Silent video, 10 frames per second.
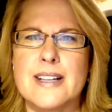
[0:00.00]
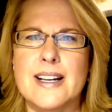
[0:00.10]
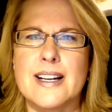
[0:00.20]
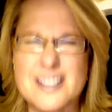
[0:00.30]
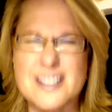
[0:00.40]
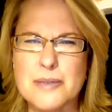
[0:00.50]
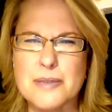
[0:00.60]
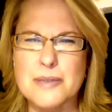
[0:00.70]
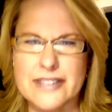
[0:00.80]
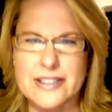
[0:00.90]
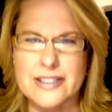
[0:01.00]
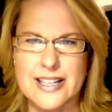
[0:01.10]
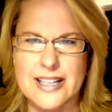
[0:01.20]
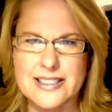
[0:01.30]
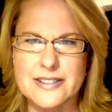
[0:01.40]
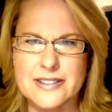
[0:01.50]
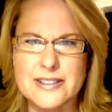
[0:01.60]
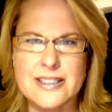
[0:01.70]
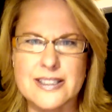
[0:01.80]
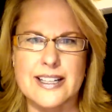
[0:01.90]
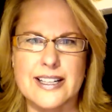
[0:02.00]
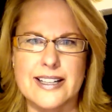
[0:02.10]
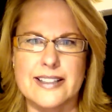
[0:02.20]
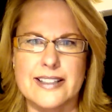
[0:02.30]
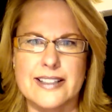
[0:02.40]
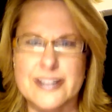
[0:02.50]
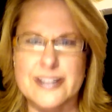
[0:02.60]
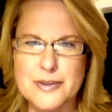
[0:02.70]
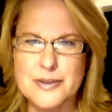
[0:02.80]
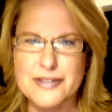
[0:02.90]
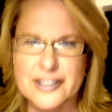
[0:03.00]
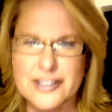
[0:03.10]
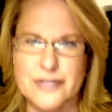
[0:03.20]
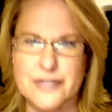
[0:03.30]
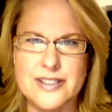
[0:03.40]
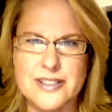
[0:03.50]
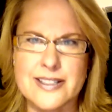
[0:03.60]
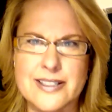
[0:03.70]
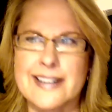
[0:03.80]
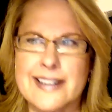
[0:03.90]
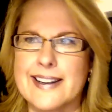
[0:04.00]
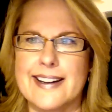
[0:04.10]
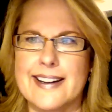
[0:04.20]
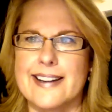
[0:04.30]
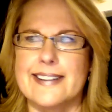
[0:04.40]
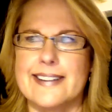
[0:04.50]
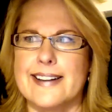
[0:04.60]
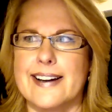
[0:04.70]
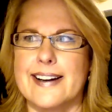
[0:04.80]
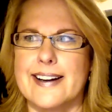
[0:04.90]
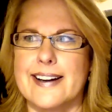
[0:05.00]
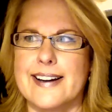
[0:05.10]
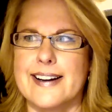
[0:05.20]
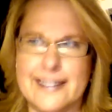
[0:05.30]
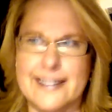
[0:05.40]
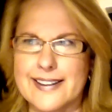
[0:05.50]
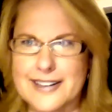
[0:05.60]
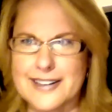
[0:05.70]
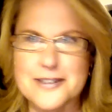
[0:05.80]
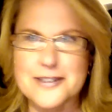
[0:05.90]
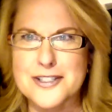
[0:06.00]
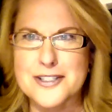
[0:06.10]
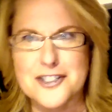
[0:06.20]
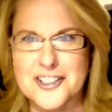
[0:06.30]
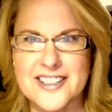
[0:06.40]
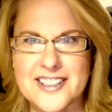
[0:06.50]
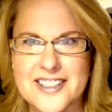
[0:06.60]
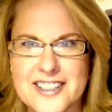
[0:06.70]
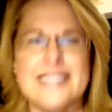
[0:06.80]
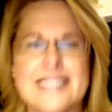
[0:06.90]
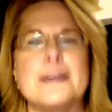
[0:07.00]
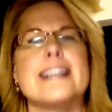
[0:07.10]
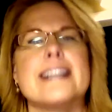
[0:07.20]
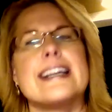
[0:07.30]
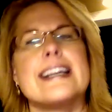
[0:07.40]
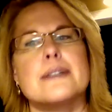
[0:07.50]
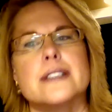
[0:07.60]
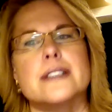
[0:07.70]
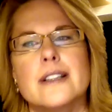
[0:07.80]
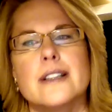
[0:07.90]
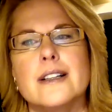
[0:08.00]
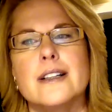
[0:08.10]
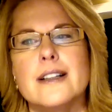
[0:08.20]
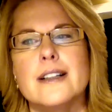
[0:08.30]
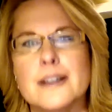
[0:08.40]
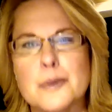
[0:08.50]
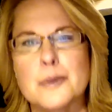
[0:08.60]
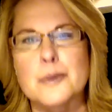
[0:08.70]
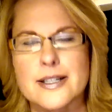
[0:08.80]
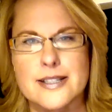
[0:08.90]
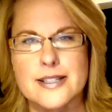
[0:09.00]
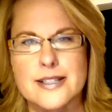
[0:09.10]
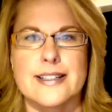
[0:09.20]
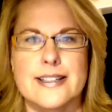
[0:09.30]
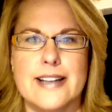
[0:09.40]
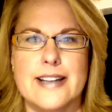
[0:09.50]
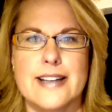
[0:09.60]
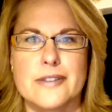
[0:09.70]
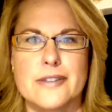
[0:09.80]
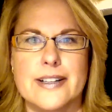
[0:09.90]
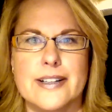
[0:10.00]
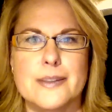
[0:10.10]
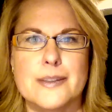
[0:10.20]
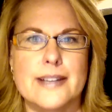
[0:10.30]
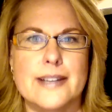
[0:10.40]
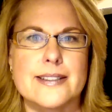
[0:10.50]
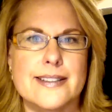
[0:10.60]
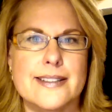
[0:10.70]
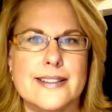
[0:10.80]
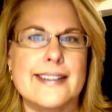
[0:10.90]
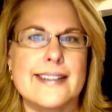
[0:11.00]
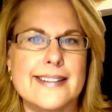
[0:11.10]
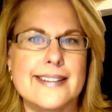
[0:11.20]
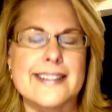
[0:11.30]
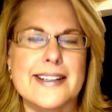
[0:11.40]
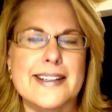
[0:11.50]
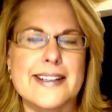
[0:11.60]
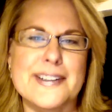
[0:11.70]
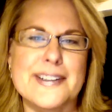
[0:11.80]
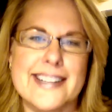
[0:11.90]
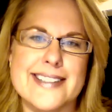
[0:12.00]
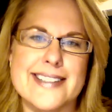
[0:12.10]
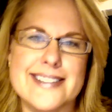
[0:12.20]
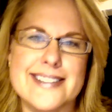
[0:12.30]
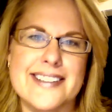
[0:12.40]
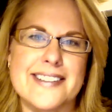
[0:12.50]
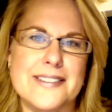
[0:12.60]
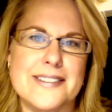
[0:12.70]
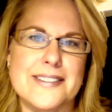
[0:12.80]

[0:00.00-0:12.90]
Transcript: this is my favorite class now, and I do my French first, and I kind of was a jerk, but it was a long process. It didn't happen overnight, but I realized there